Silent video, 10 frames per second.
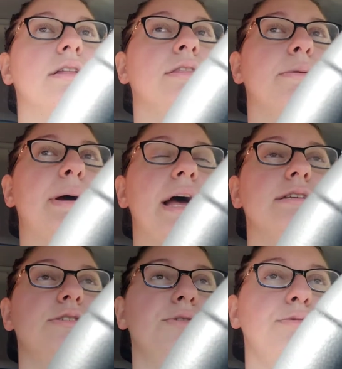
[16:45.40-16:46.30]
The
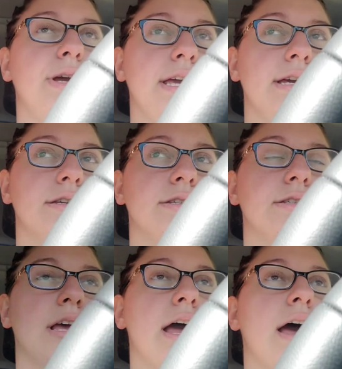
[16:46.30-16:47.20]
past 2
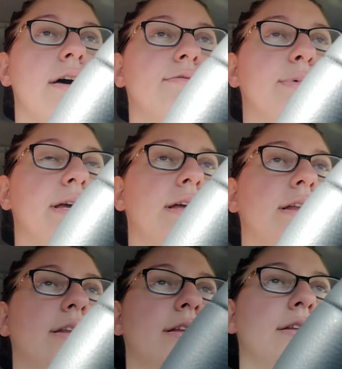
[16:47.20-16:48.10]
weeks have
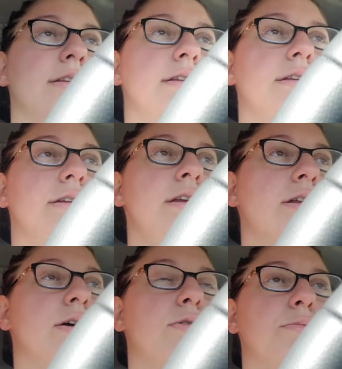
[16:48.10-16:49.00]
been, you
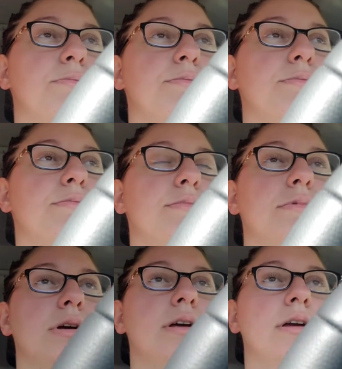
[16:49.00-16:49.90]
know,
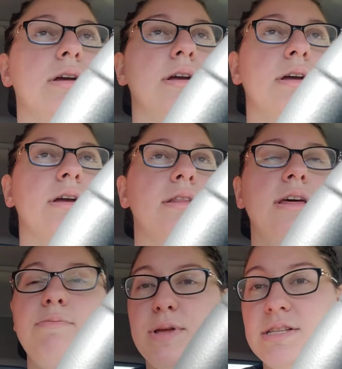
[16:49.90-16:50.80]

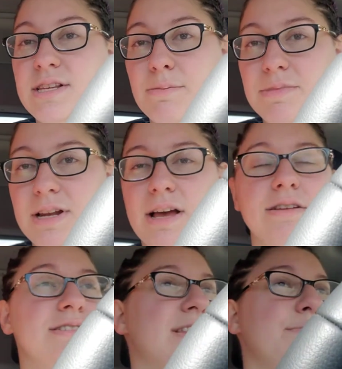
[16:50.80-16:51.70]
they've been something
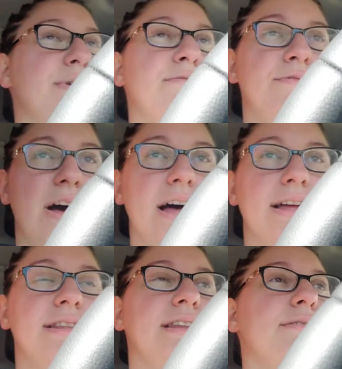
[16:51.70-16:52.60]
else. They've been
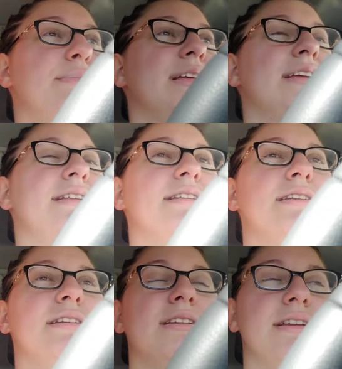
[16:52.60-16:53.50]
fun. They've been
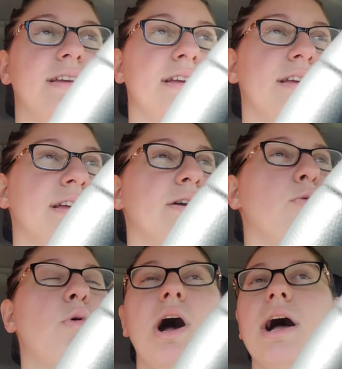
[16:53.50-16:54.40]

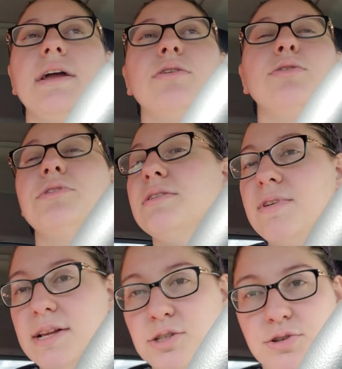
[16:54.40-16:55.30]
wild,
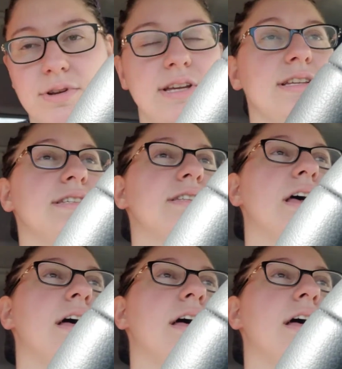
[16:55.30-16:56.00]
adventurous.